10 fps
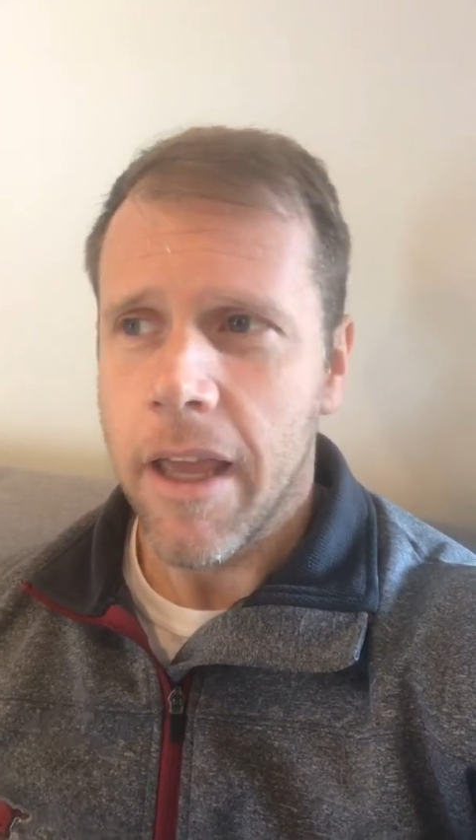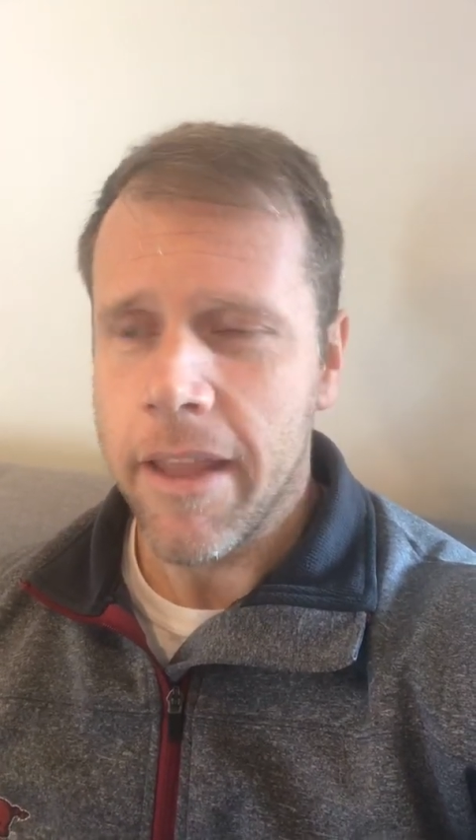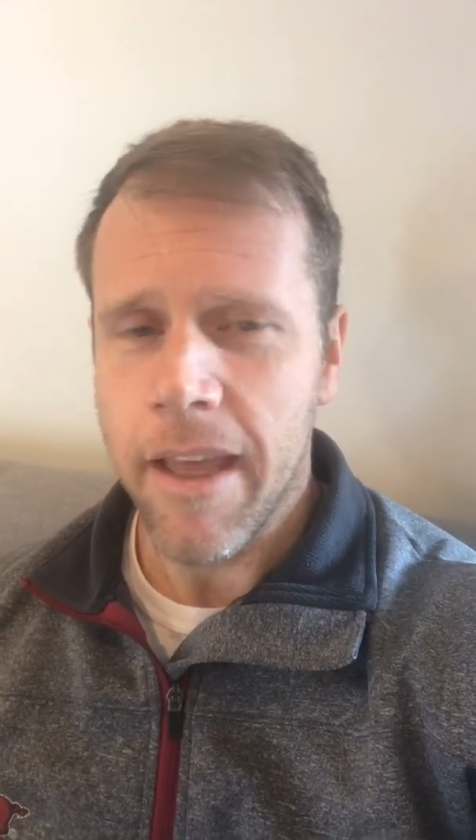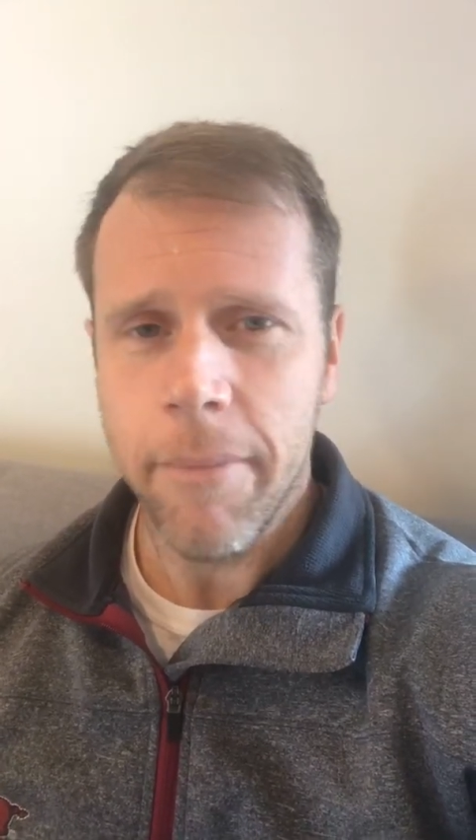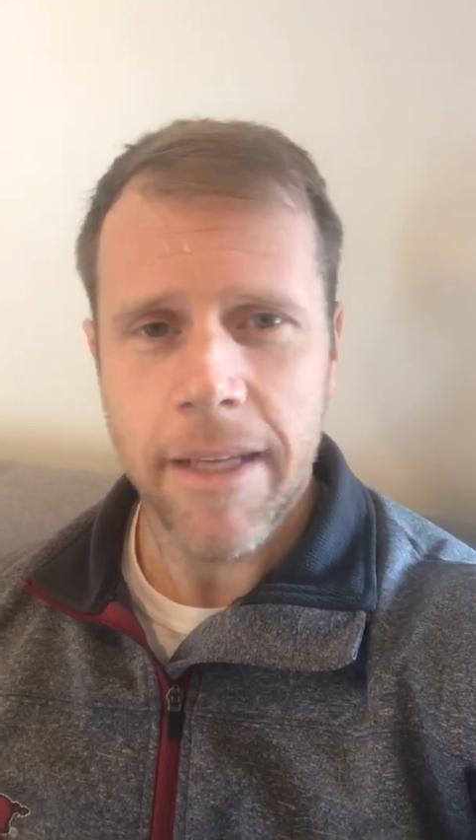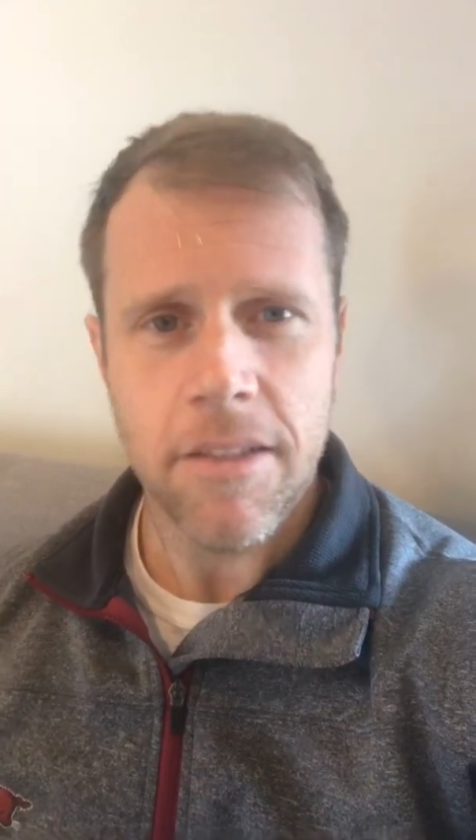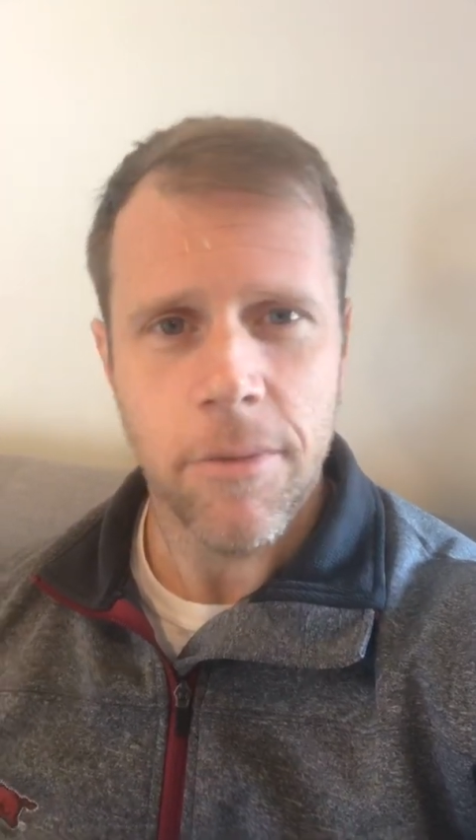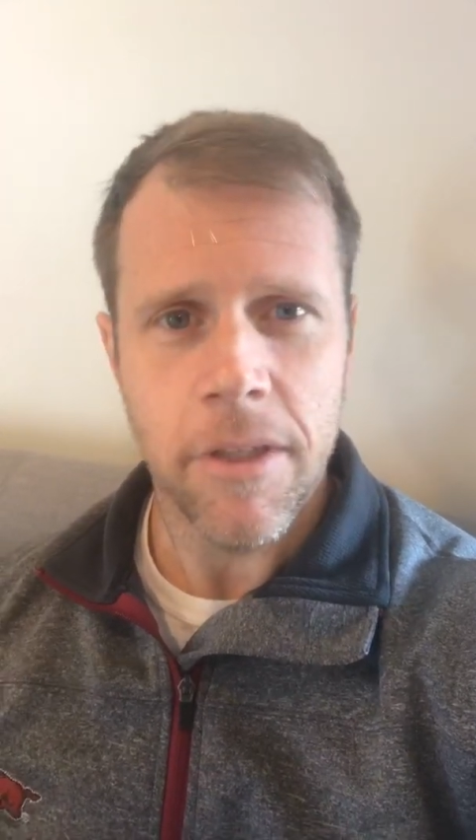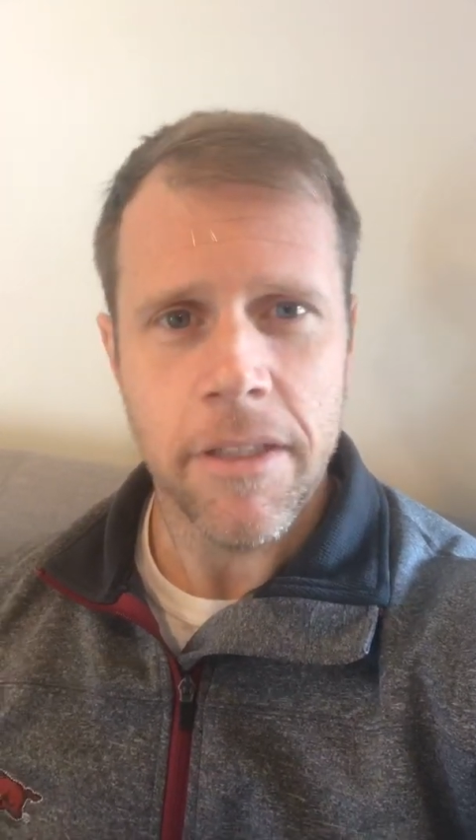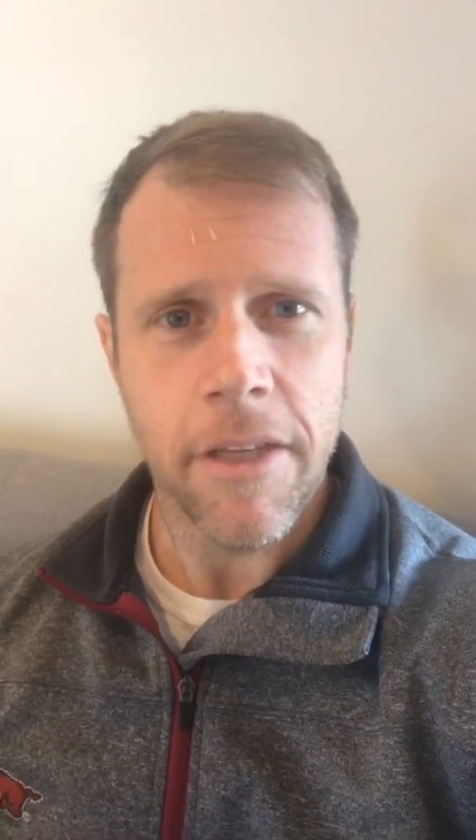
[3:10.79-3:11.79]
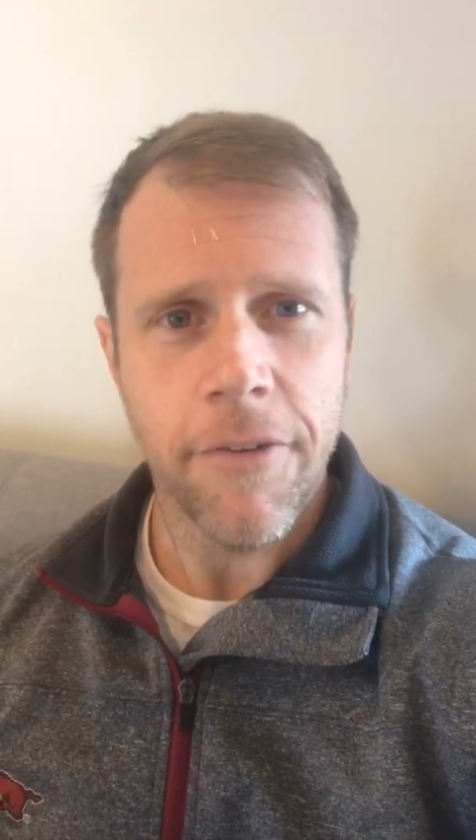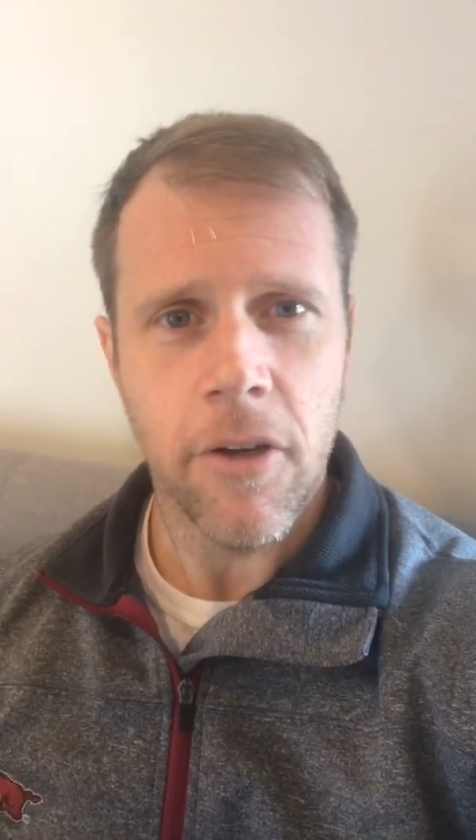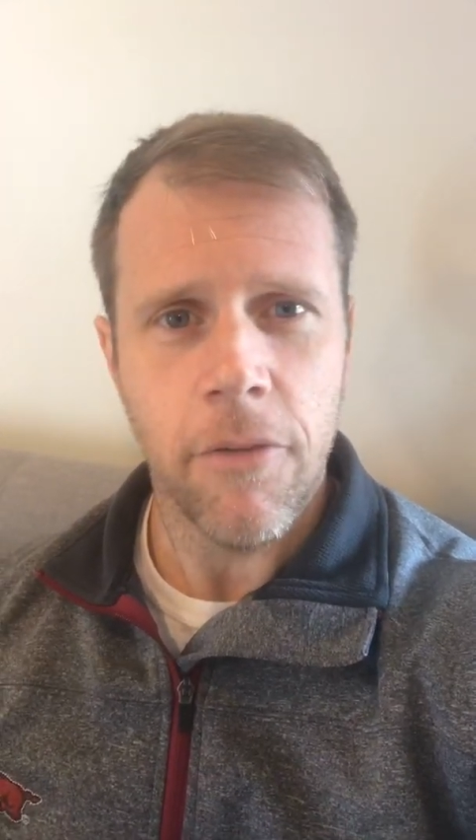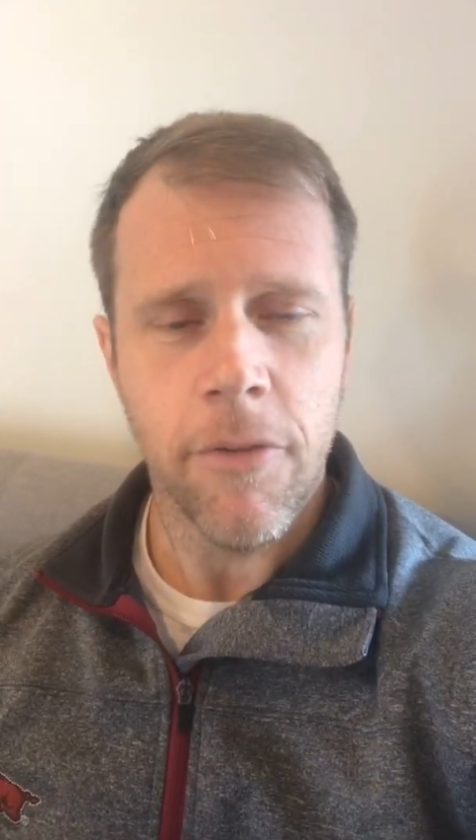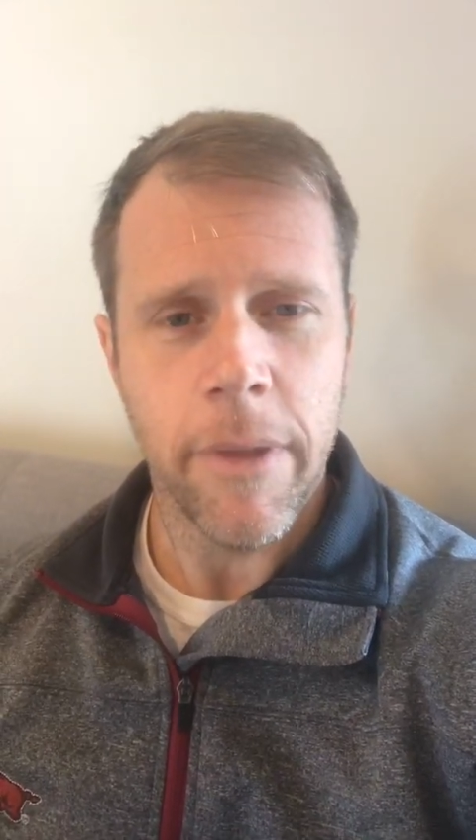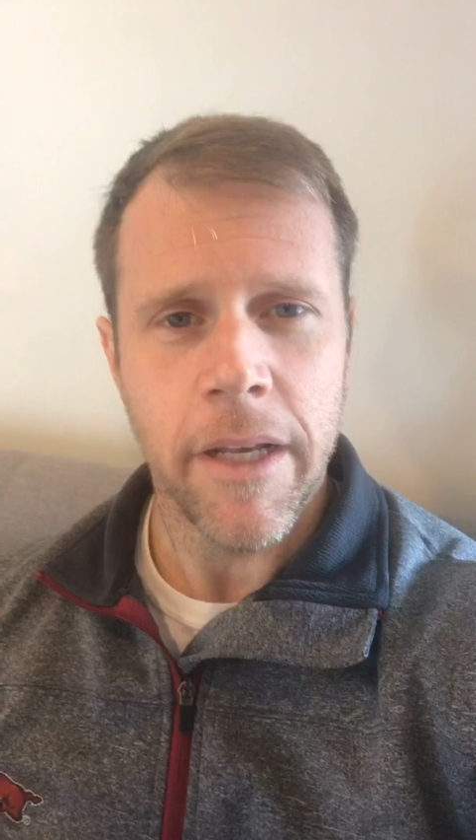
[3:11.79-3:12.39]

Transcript: and that makes it really difficult for